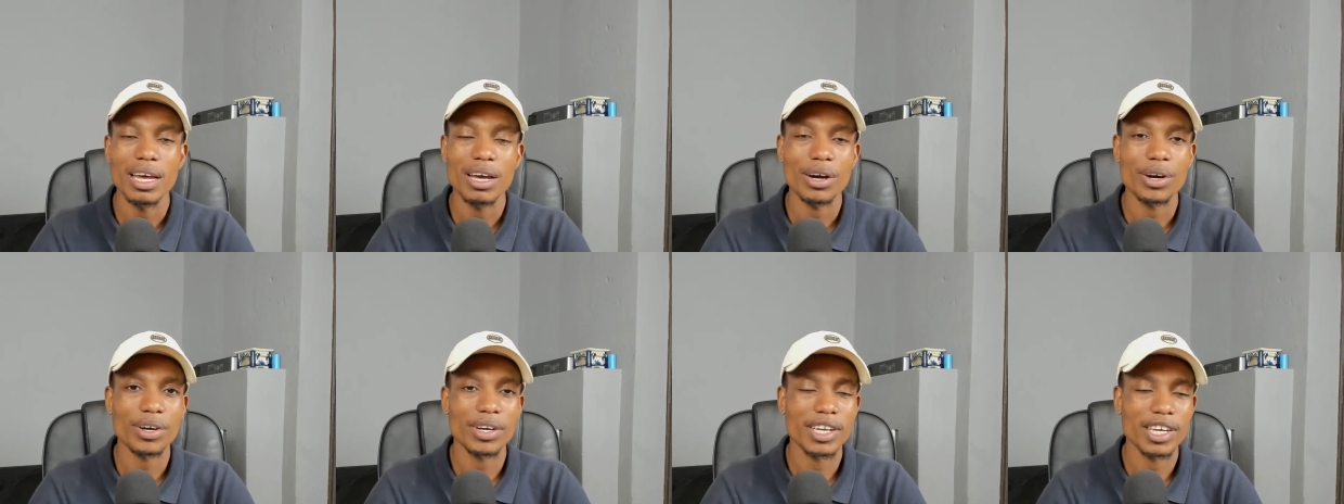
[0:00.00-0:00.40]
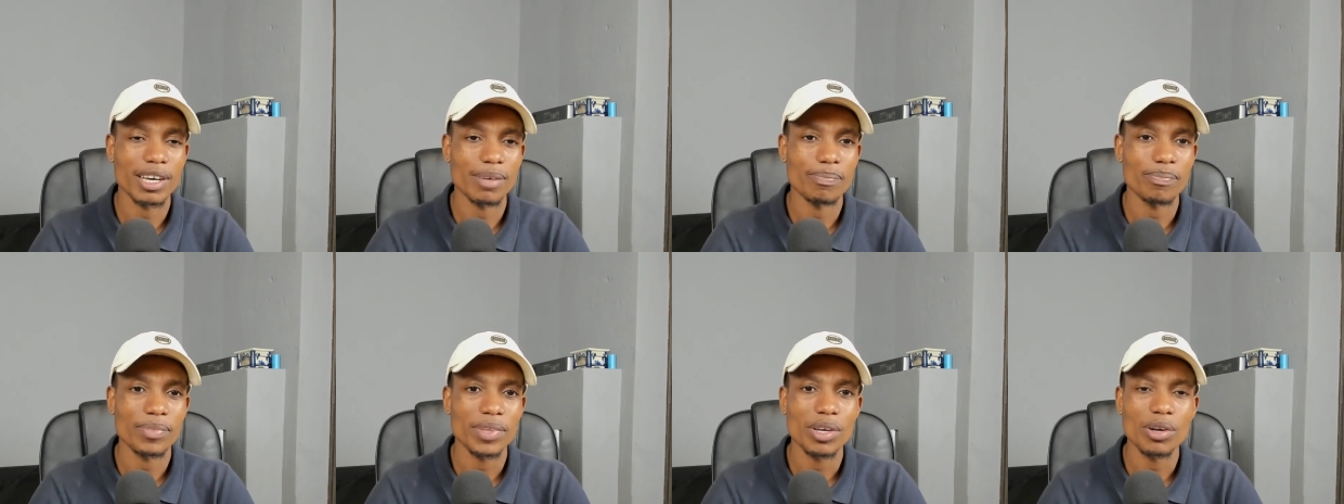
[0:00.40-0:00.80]
Okay,
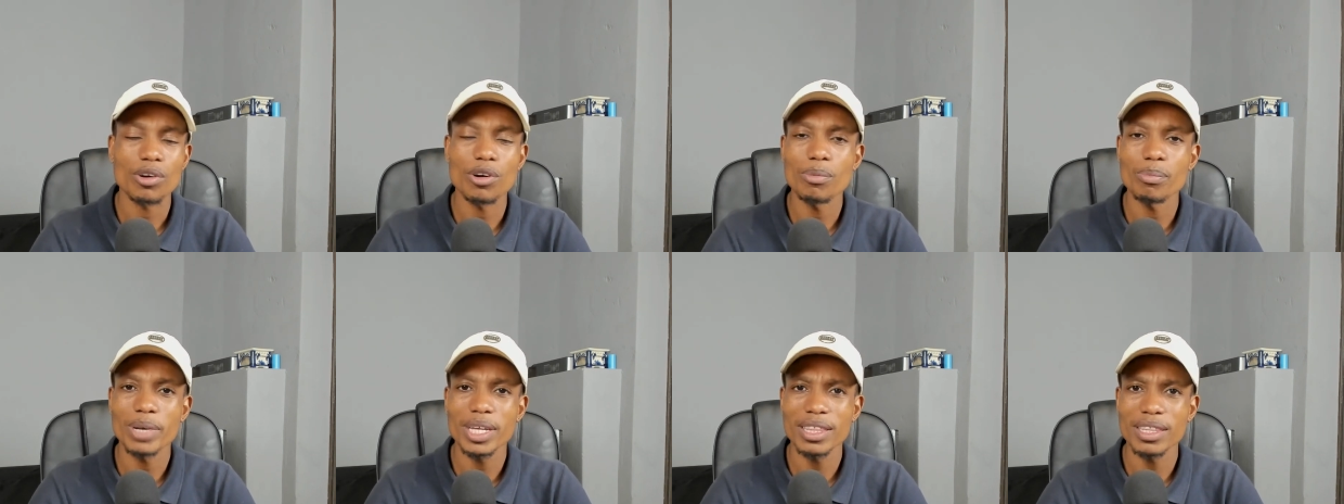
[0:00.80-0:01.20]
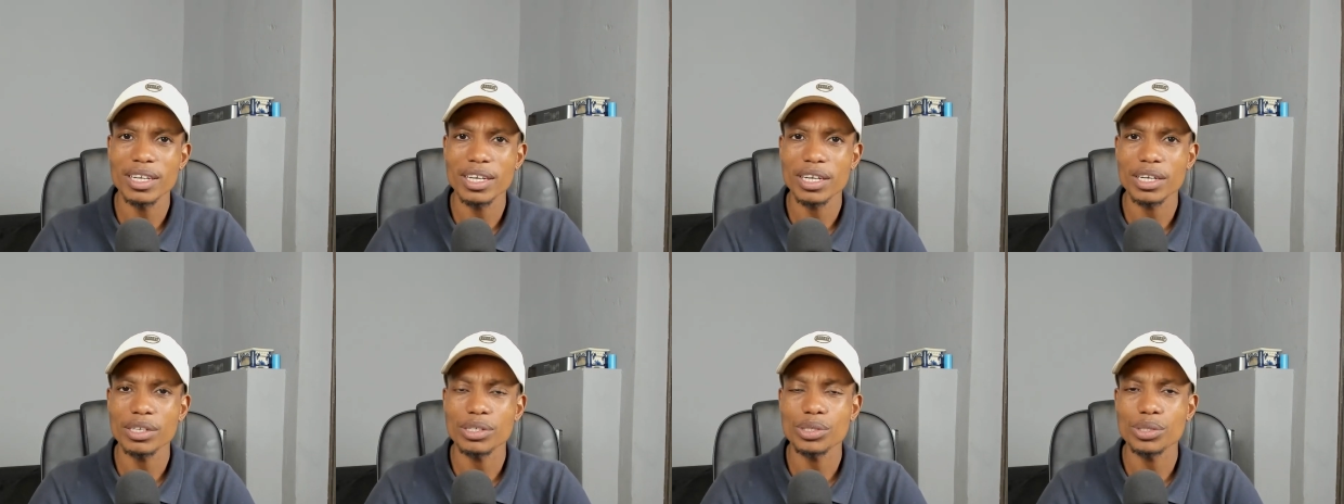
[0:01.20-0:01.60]

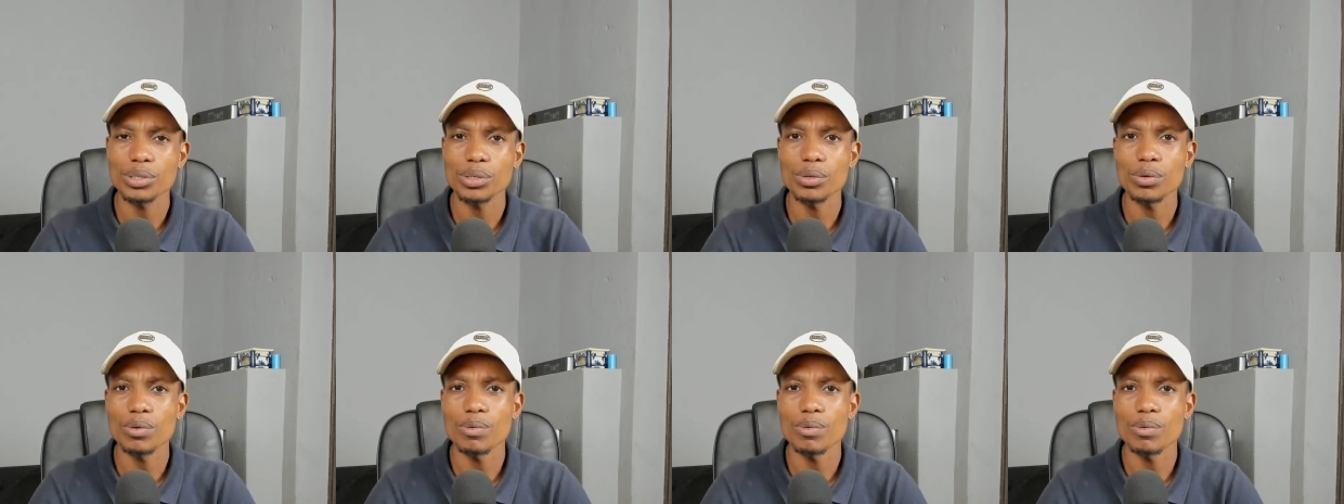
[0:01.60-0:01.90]
commenting to